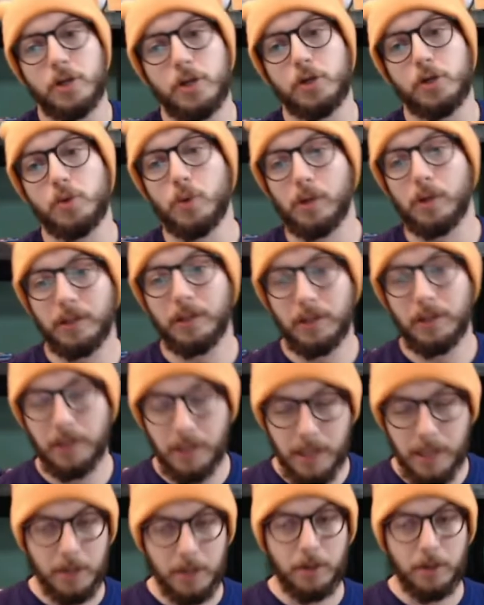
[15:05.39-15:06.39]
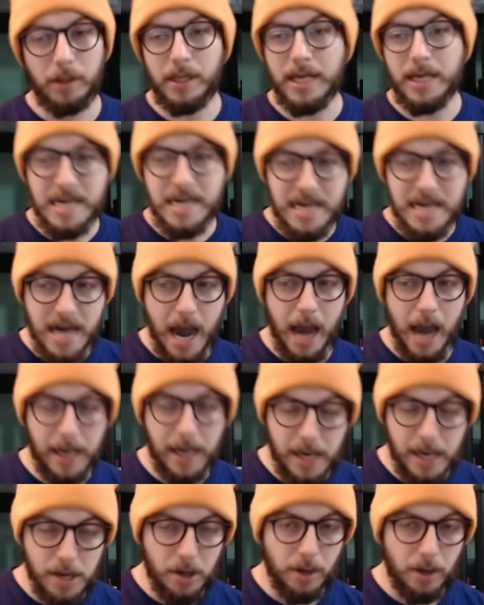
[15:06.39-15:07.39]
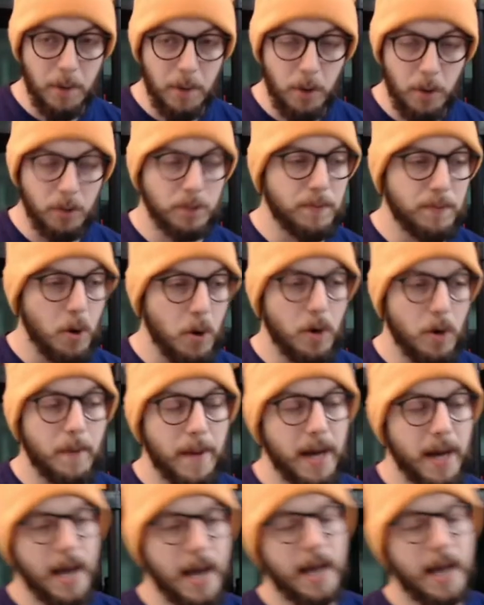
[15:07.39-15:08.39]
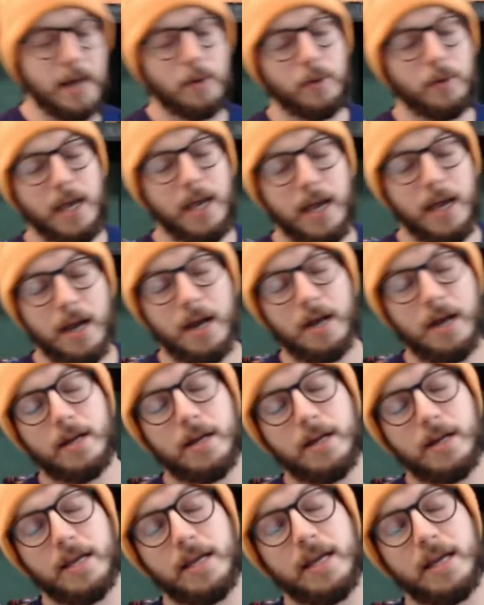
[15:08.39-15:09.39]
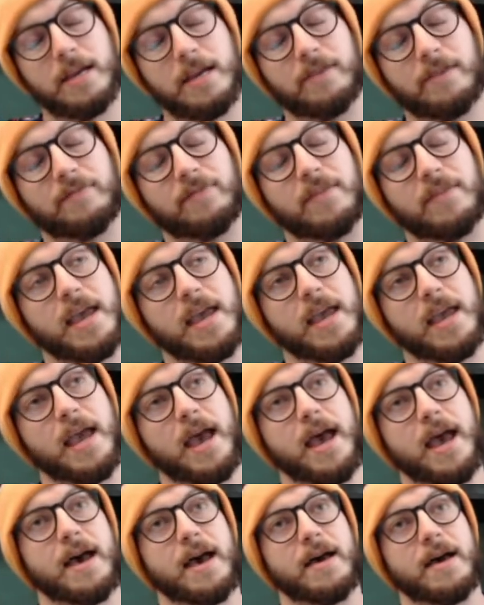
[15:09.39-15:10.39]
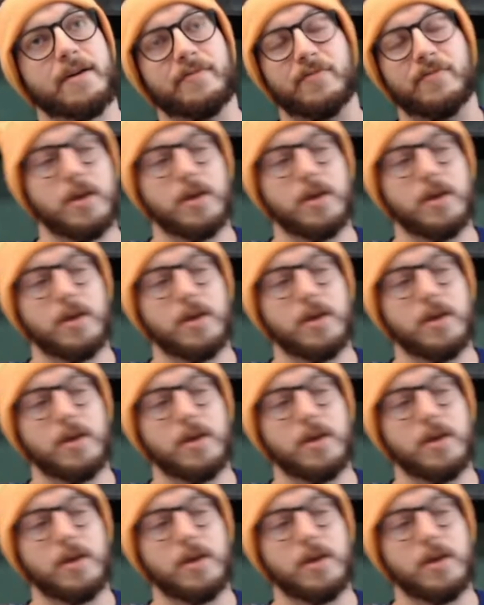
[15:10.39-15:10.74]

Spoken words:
You're literally knocking your opponent's Pokemon. I don't care if they have